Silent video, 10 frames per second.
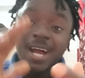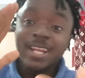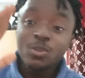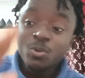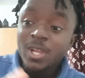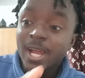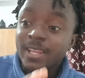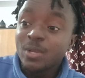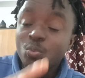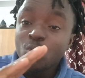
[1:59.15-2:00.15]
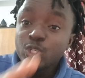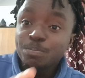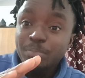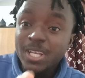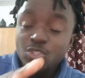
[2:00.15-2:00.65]
And the
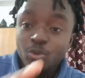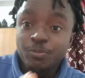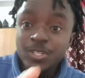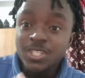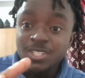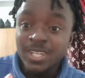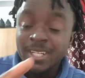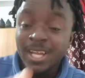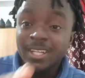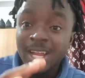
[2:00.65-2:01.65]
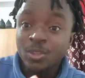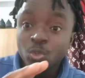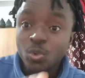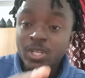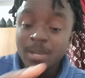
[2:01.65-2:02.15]
worst part of it is that
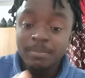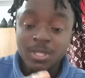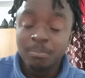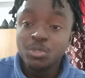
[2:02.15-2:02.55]
annoyed them the